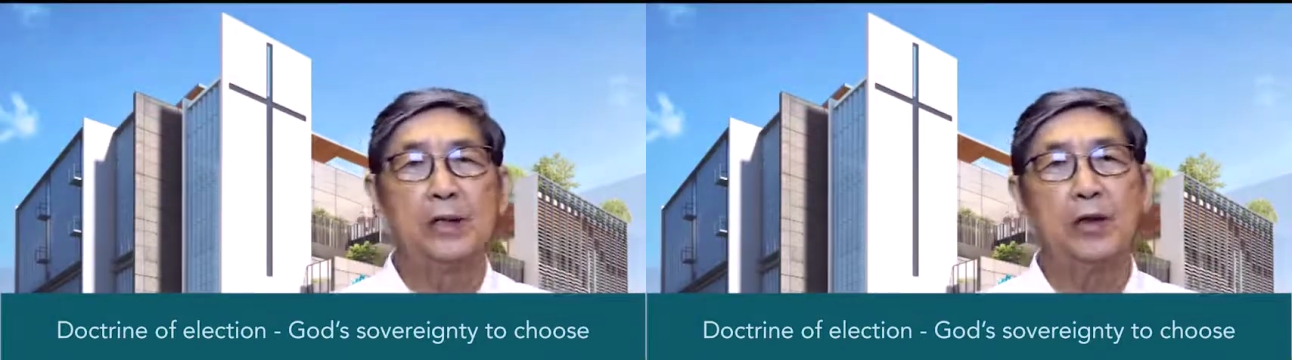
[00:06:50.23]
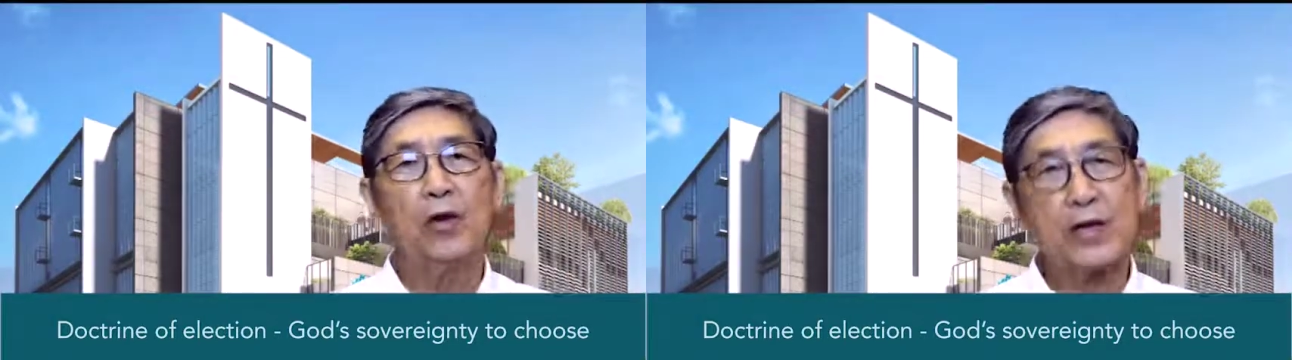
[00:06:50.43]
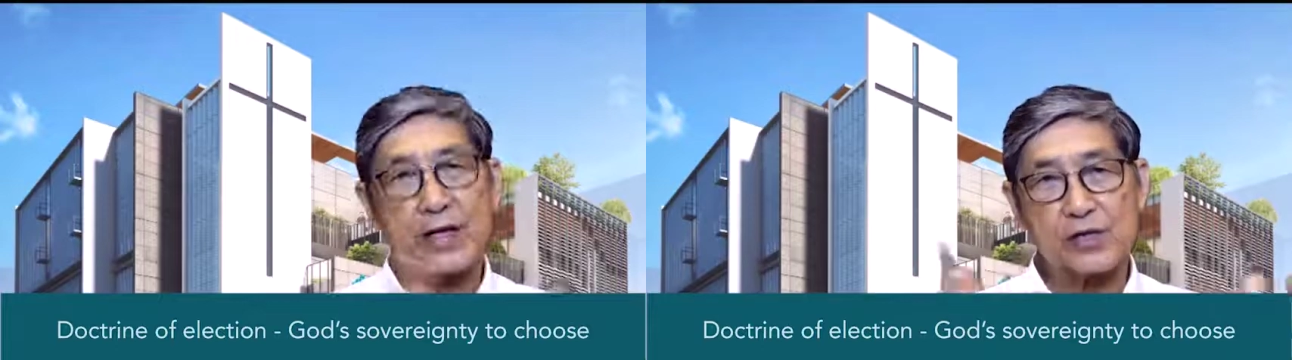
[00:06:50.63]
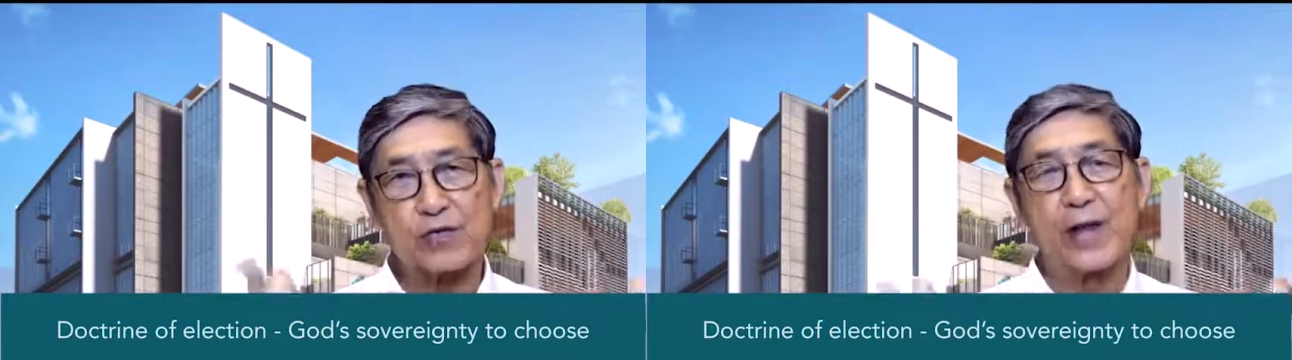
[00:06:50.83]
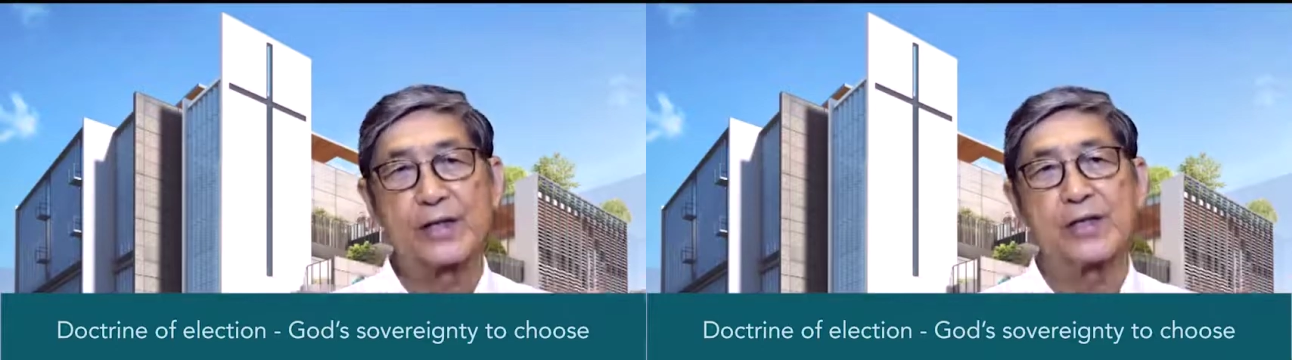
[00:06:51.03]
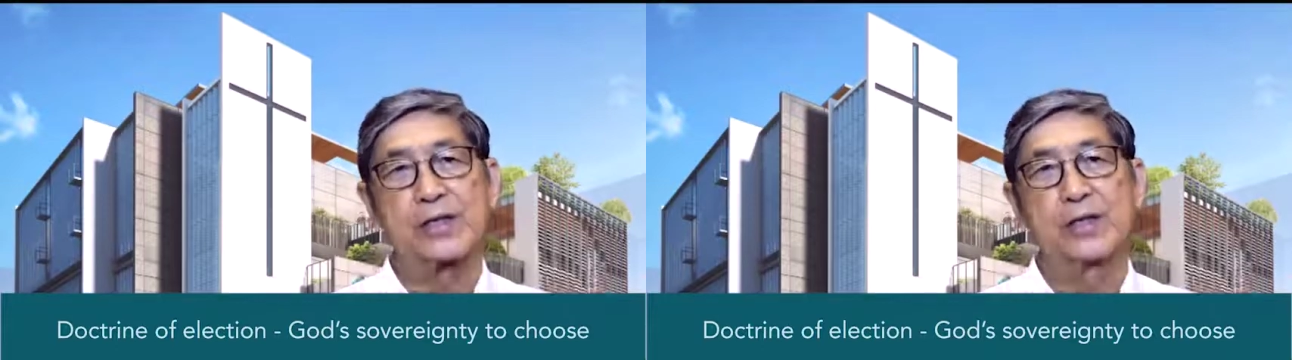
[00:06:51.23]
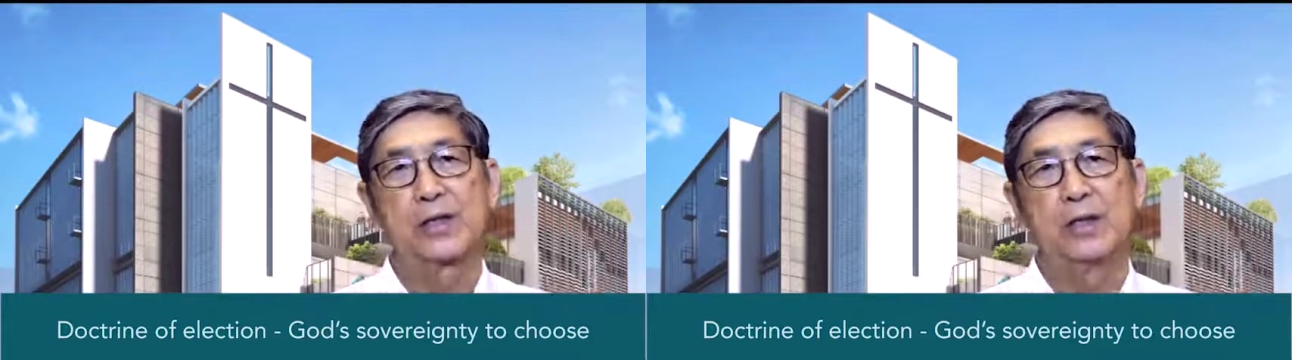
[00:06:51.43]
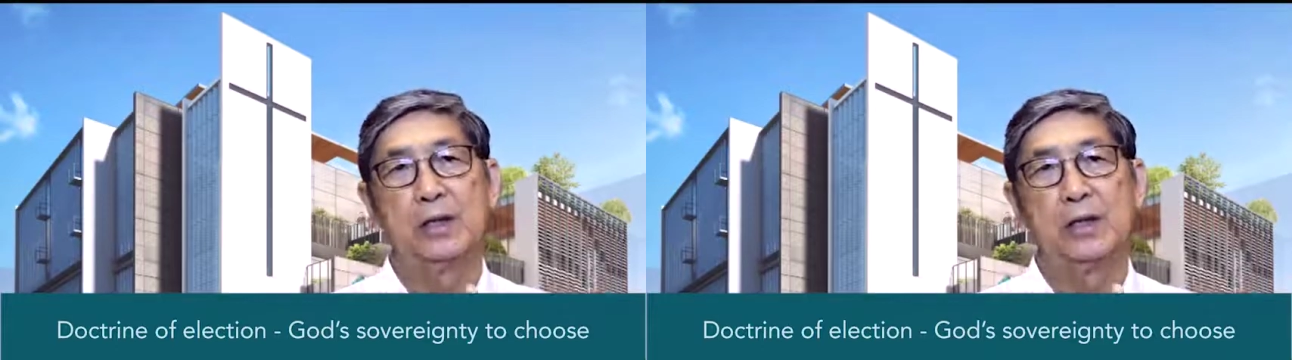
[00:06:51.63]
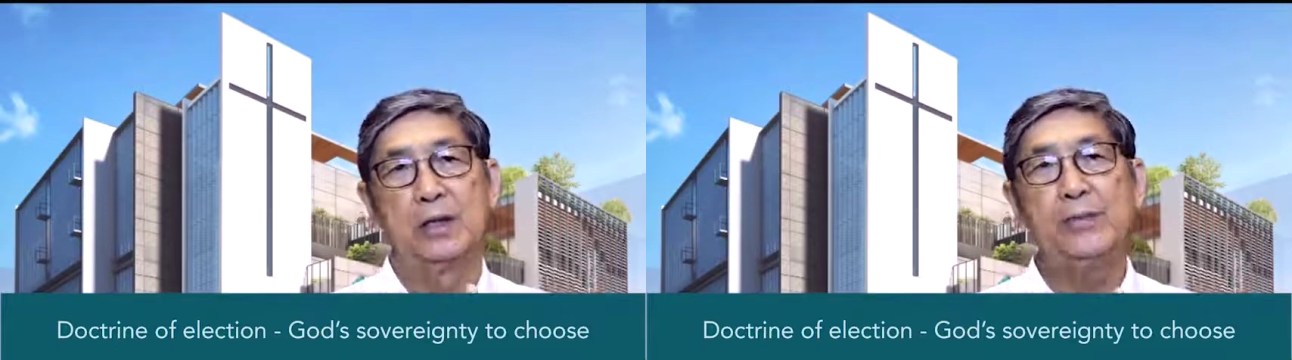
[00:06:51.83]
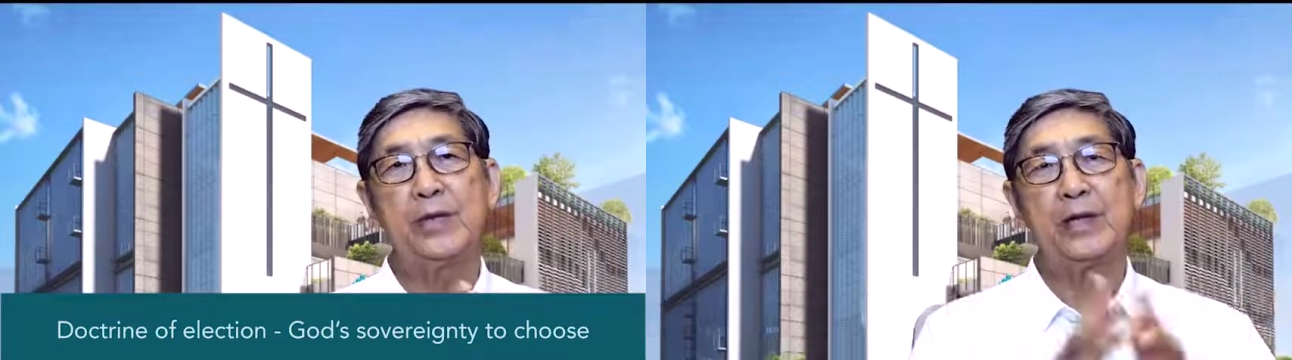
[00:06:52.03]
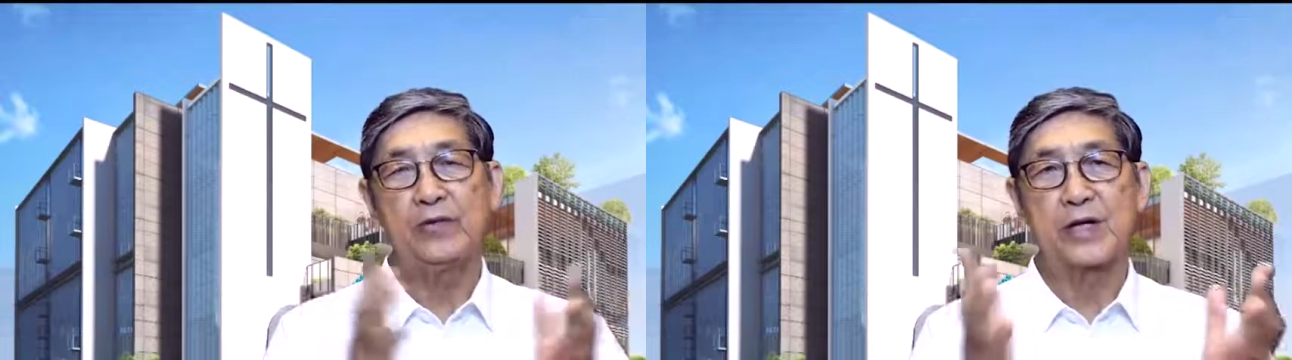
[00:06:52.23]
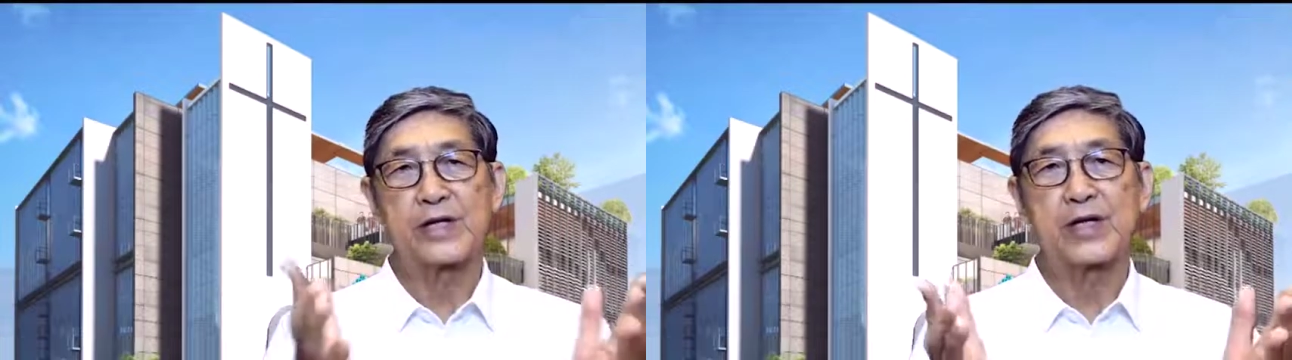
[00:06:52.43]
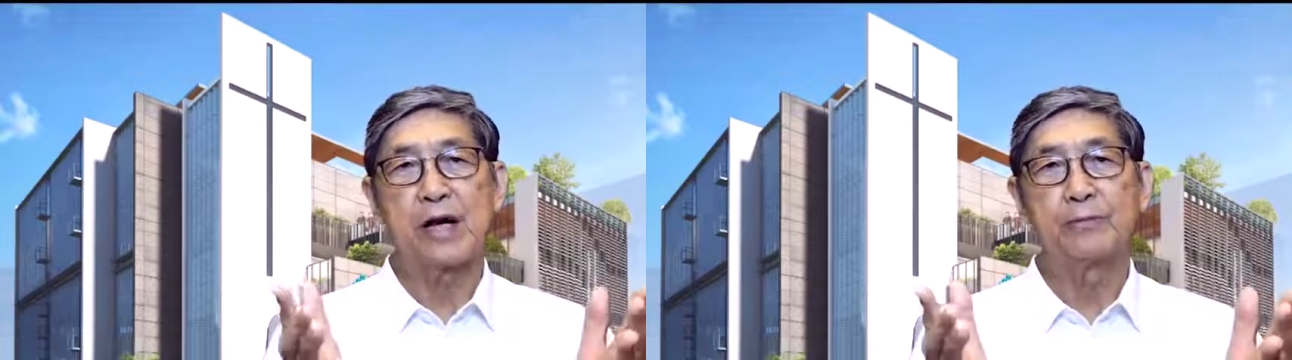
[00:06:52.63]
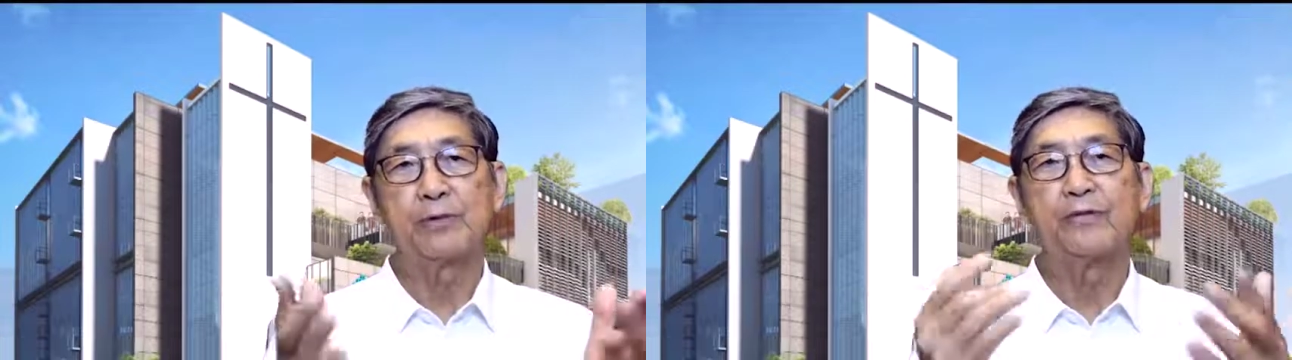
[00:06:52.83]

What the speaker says: God has rights. Let me give you an example.